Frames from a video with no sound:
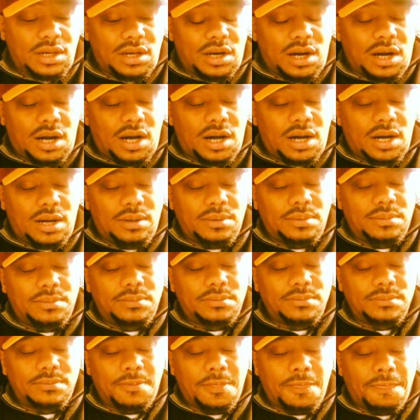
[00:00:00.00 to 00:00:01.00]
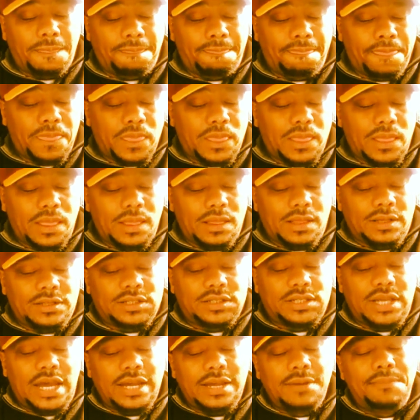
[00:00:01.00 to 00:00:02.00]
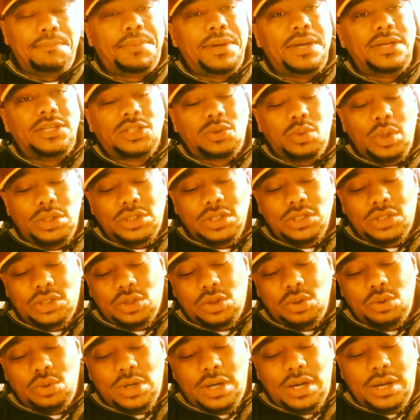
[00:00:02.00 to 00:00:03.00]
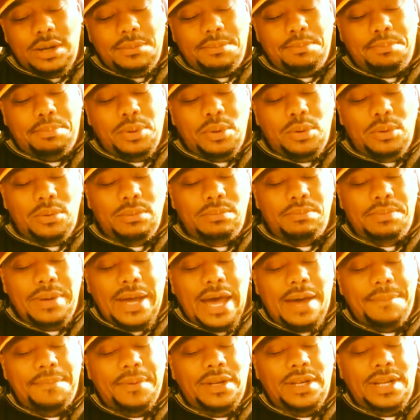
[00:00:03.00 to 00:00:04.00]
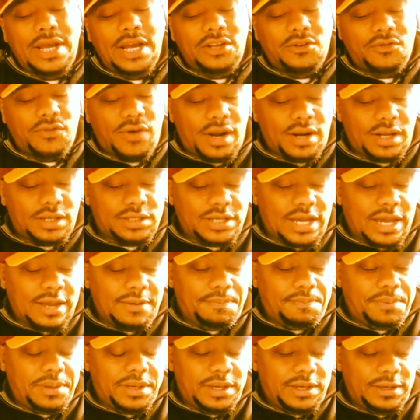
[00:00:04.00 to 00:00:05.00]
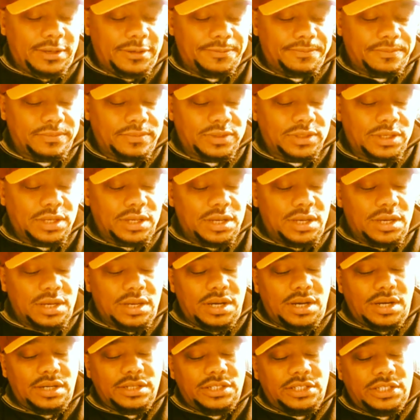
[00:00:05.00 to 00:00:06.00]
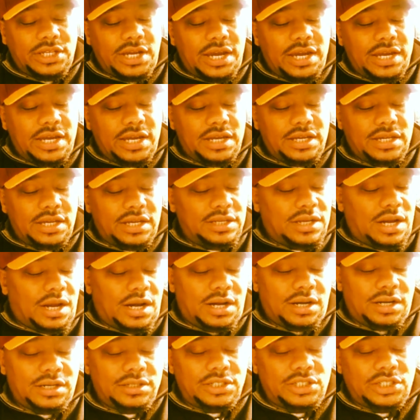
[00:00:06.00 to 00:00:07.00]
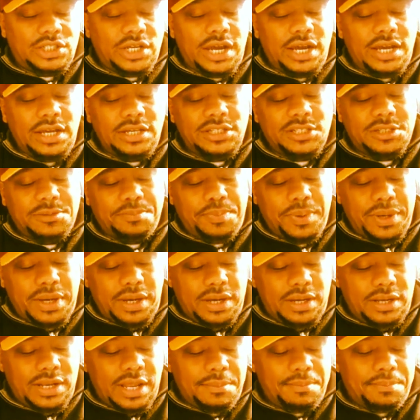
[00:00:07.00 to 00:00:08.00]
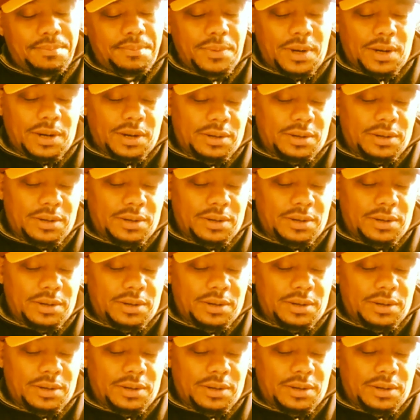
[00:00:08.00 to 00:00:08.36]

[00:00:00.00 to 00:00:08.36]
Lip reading: The second beat switches to a boom bap electronic type beat. Jay is spitting.